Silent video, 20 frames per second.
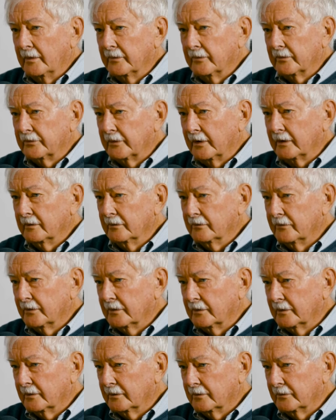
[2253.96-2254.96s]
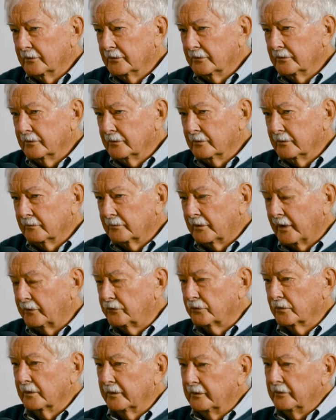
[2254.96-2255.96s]
And the second thing is the
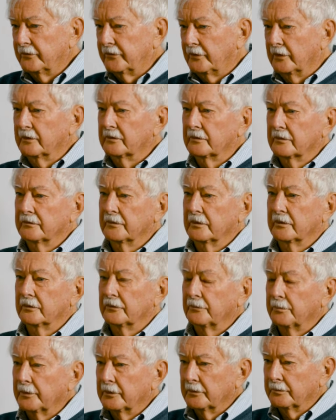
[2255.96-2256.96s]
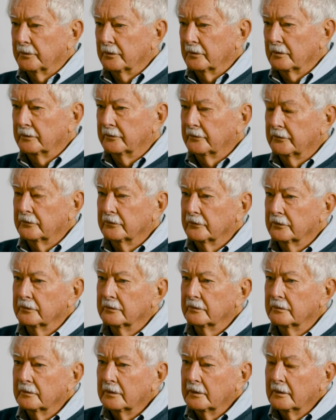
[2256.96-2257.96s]
natural instinct of those people is
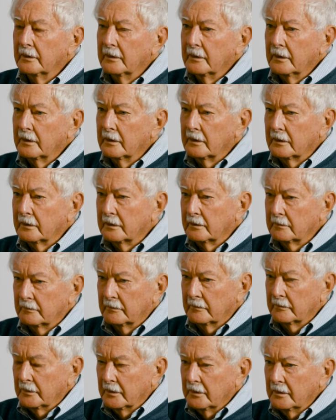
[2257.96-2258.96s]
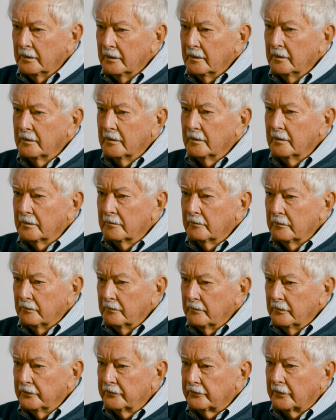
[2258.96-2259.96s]
to um,
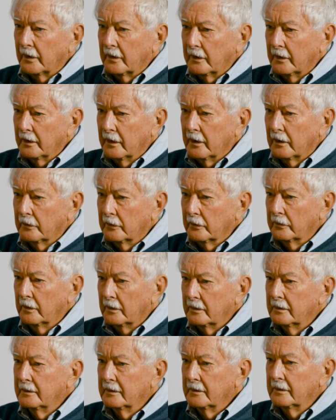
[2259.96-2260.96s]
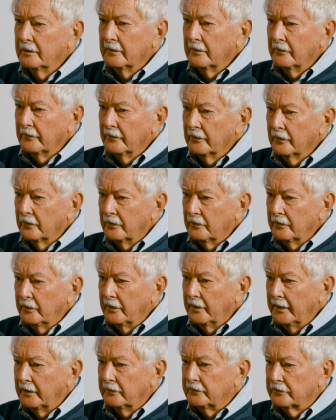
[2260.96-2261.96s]
silo
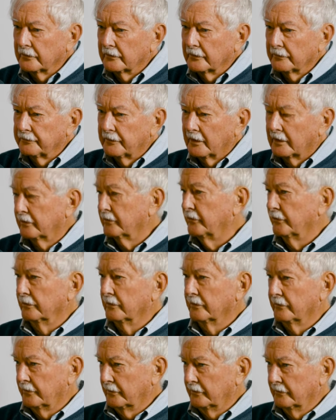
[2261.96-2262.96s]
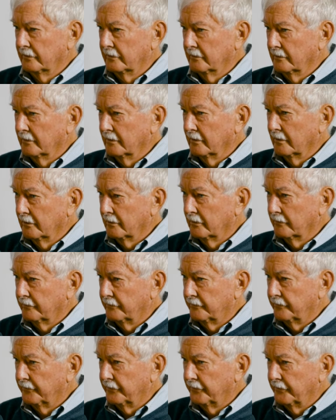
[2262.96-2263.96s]
each of the functions of
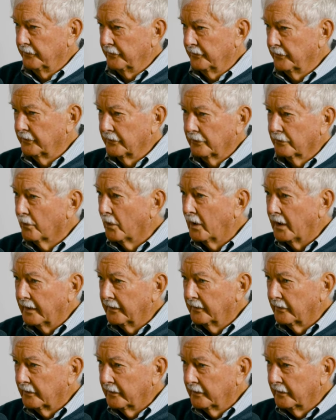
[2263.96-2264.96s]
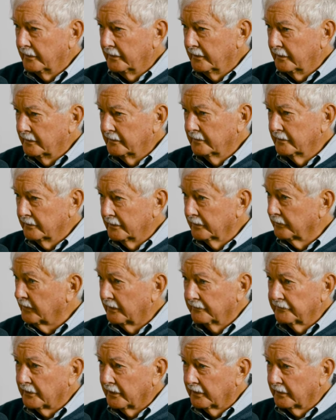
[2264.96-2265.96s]
mm. the winery that
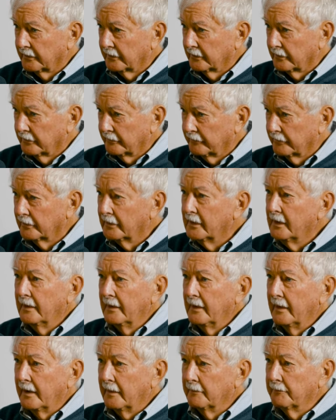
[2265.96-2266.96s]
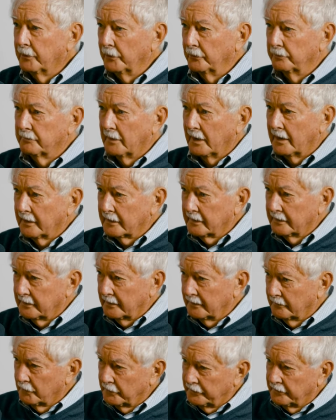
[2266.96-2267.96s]
they've taken over and put
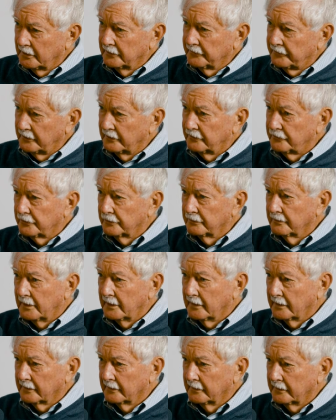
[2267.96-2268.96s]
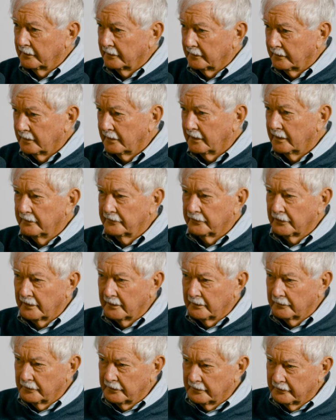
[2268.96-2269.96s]
marketing with their central marketing and
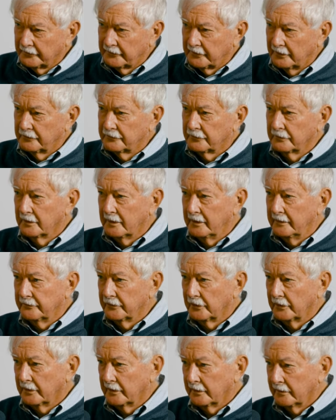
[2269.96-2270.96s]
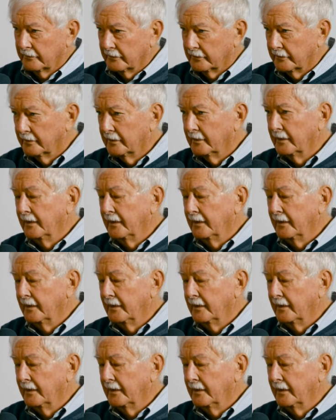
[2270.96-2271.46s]
HR with their central HR and